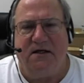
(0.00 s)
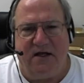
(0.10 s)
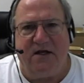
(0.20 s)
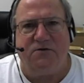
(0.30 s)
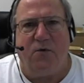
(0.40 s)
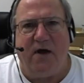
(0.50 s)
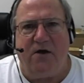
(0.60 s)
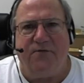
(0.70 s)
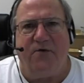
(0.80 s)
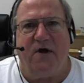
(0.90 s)
it takes a
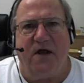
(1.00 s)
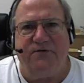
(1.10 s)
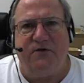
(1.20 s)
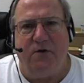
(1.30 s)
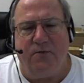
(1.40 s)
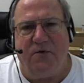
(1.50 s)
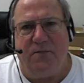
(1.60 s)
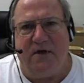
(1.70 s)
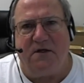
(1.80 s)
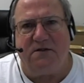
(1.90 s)
while for an ice cube to
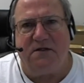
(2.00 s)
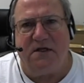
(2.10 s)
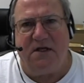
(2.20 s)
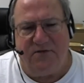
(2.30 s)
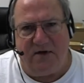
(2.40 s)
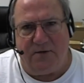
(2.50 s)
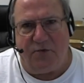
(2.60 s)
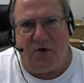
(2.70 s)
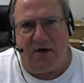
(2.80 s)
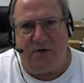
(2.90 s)
melt even in
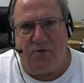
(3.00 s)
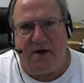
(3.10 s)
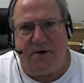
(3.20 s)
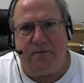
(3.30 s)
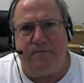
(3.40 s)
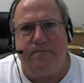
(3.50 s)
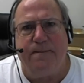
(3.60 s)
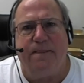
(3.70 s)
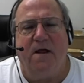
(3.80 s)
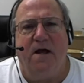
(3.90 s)
boiling water
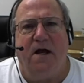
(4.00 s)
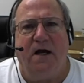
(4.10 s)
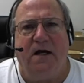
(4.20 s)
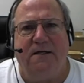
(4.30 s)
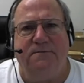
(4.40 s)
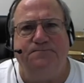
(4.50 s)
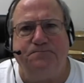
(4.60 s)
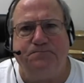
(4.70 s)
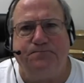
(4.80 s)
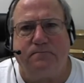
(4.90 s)
um,